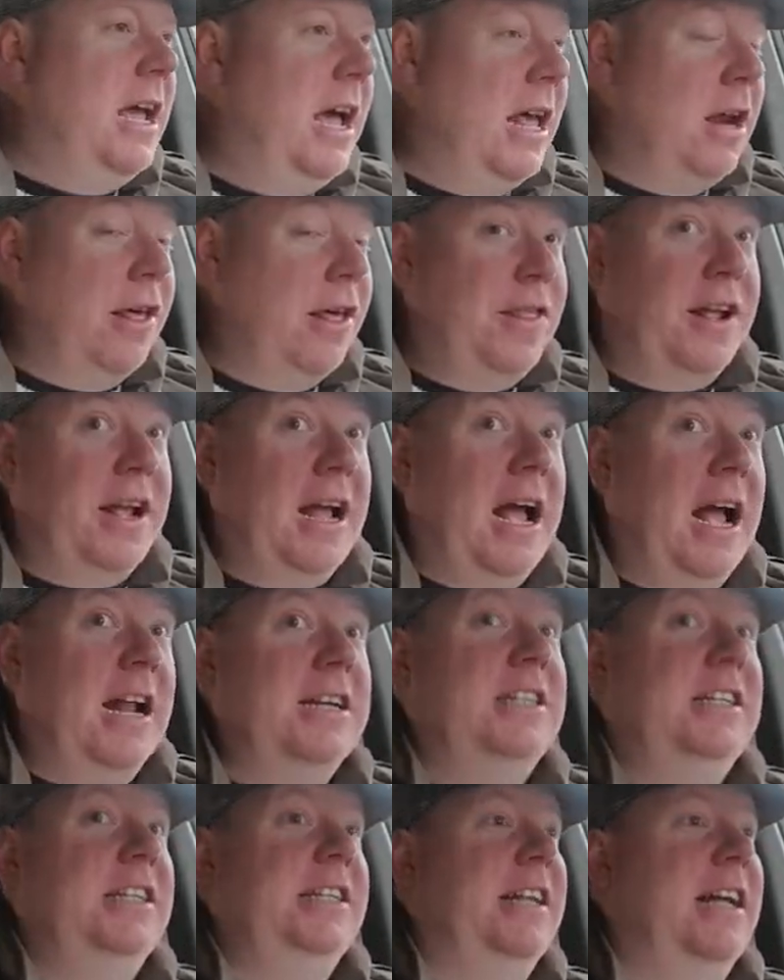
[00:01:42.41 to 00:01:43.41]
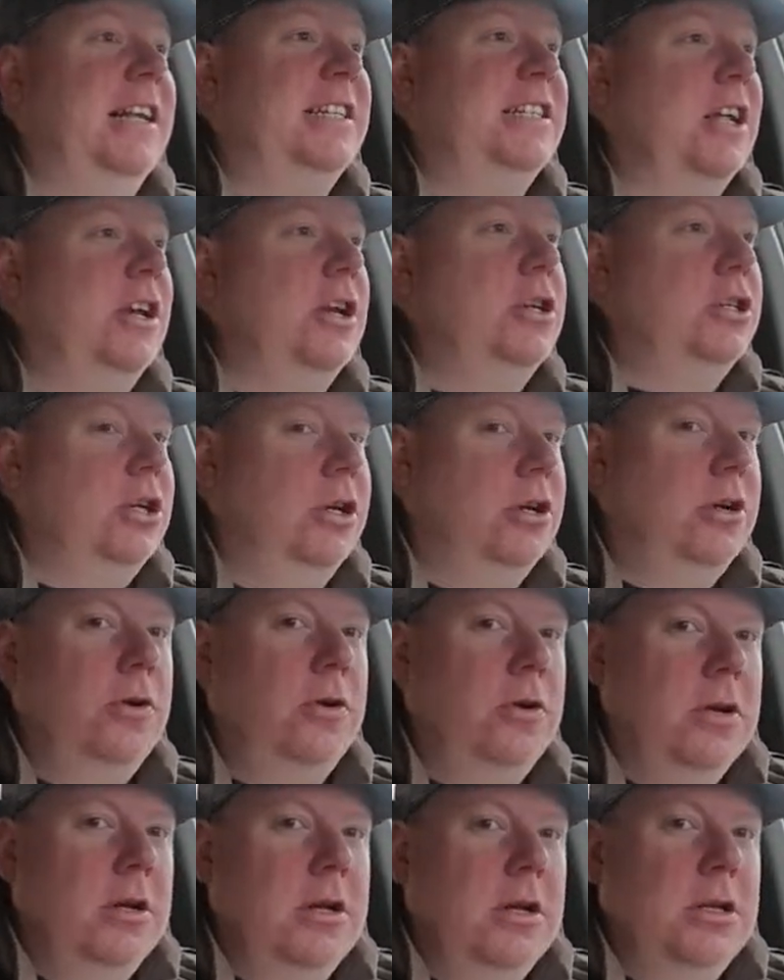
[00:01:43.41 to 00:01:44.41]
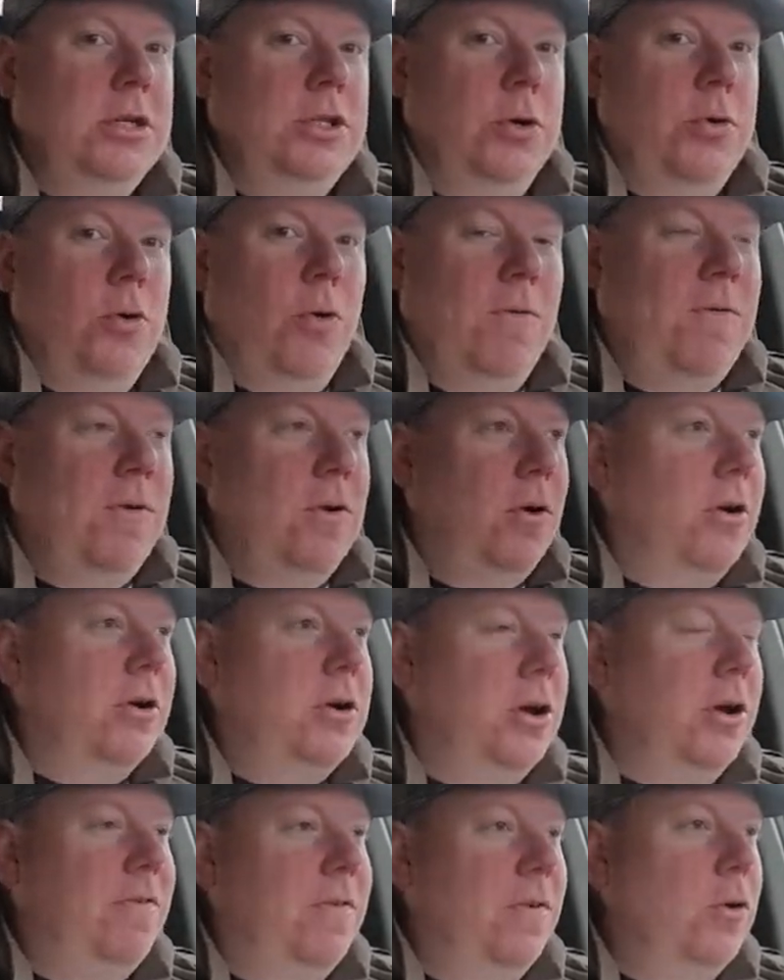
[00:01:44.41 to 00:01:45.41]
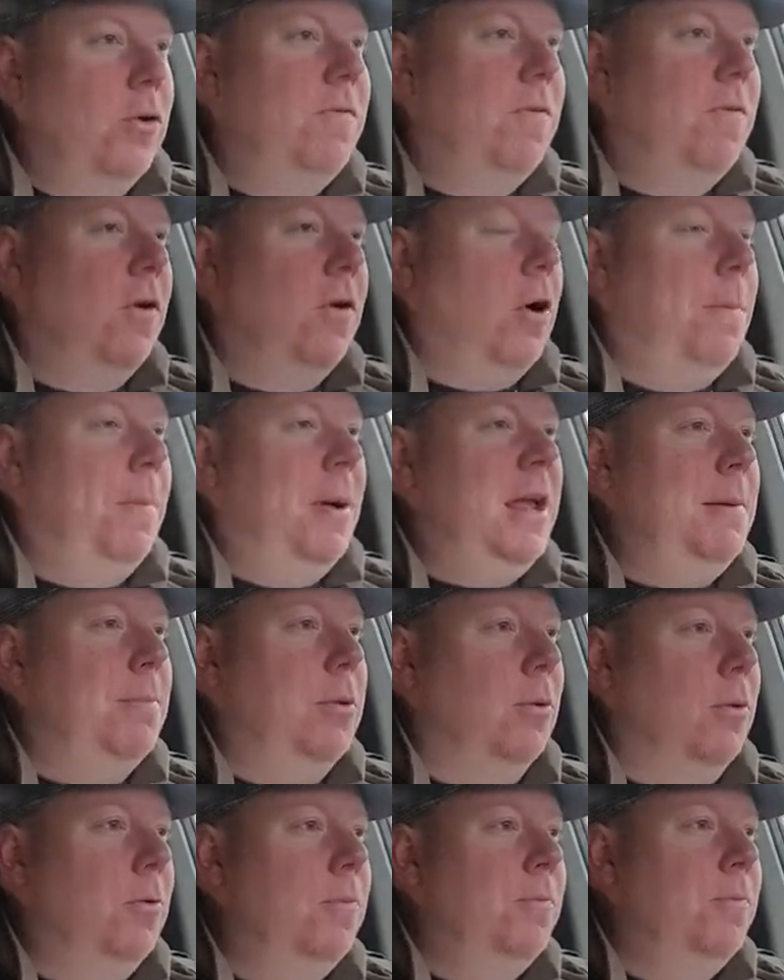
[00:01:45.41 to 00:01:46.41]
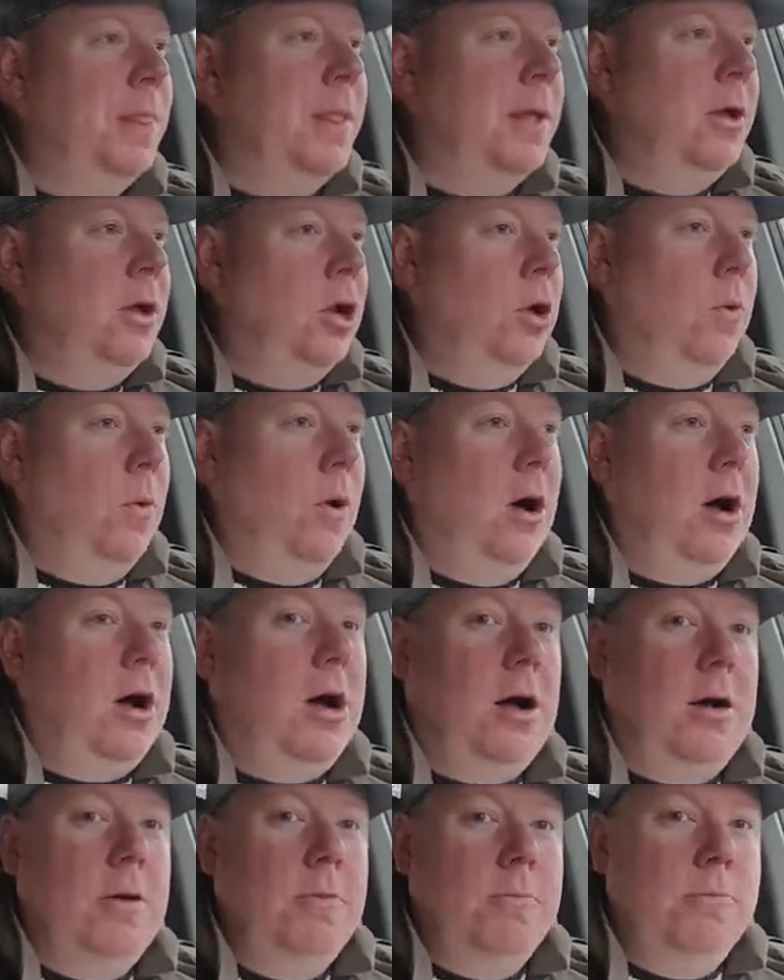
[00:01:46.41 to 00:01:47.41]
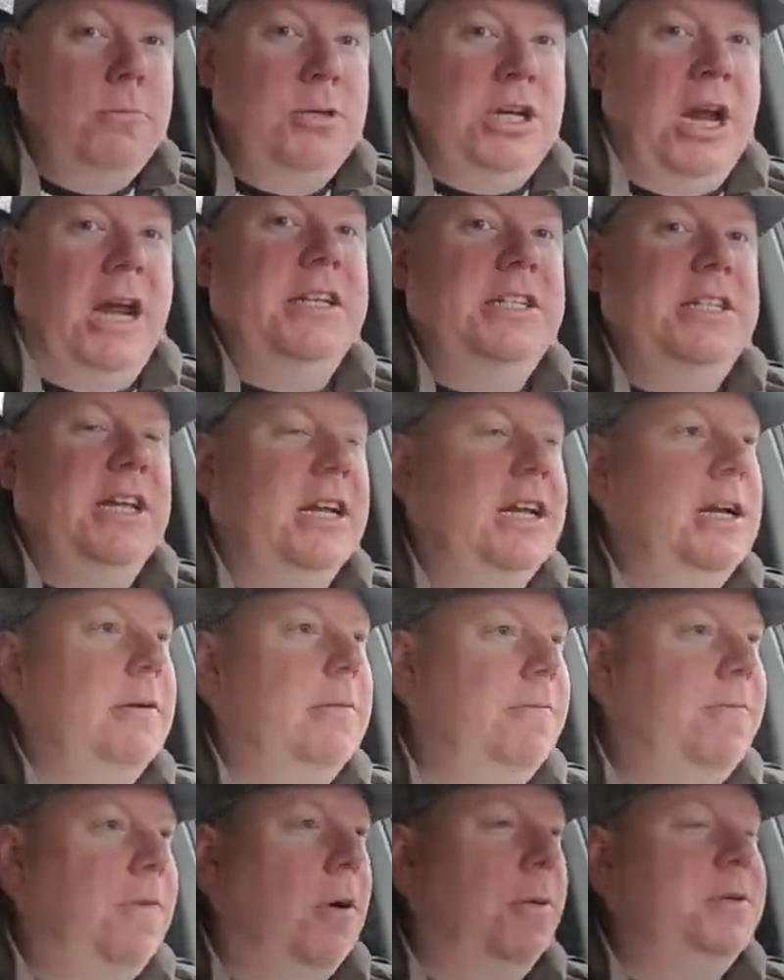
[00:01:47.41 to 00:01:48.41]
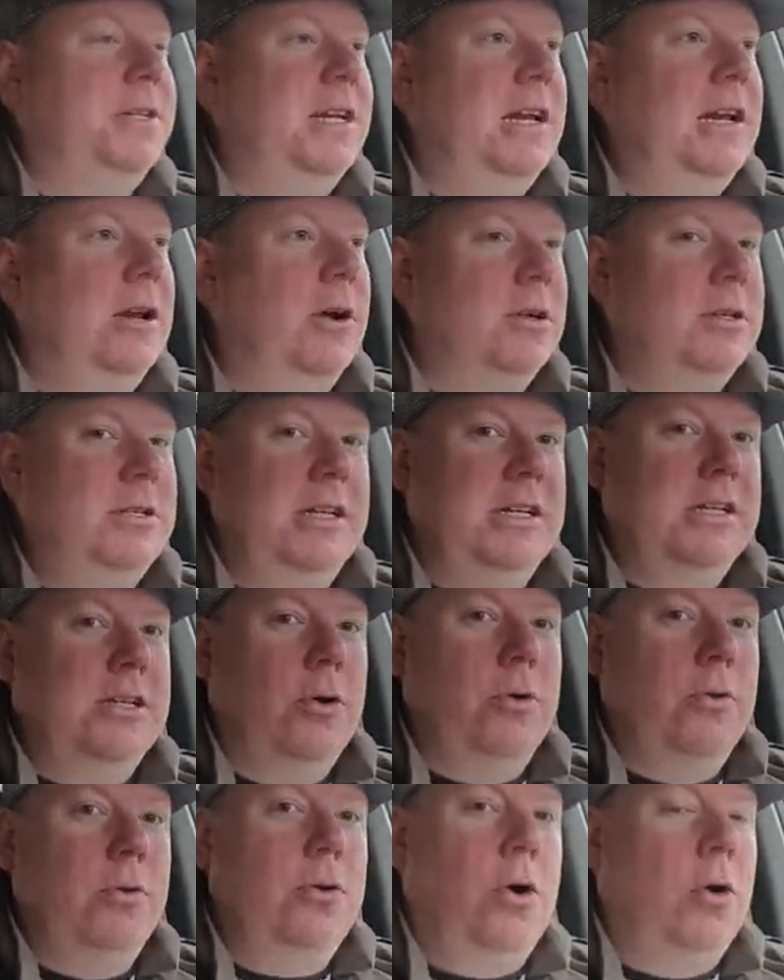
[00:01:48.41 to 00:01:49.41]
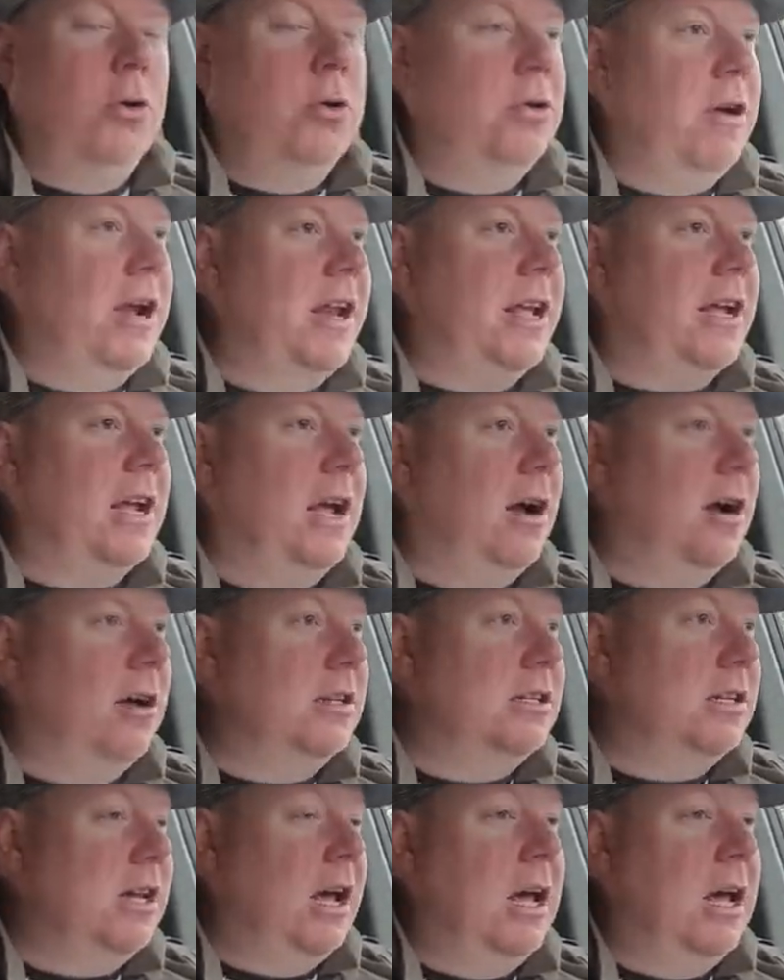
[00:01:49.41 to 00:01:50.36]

And I think, actually, that's going to do an awful lot of good for an awful lot of people who are chasing FOBT losses on credit cards.